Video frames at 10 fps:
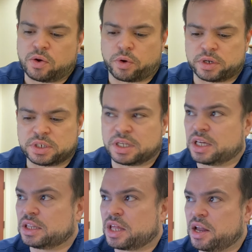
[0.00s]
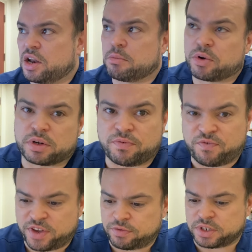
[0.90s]
in order to get that number to
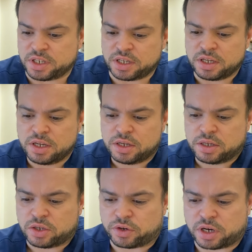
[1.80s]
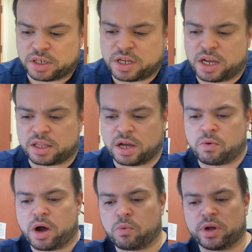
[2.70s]
50, you're going to take
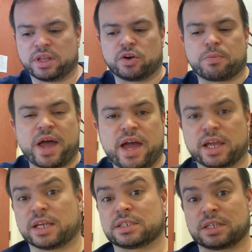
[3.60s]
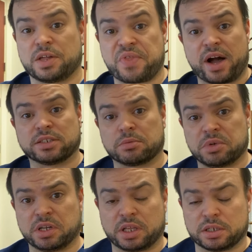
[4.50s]
a 1 liter bag is 1,000
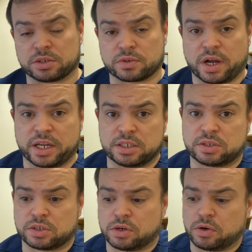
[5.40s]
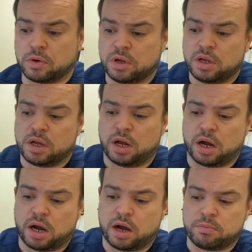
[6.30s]
milliliters, right? So
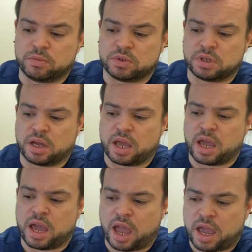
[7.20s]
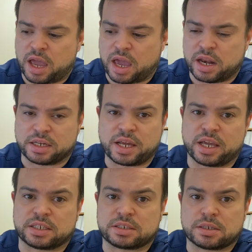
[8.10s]
and it
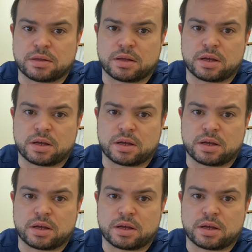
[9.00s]
takes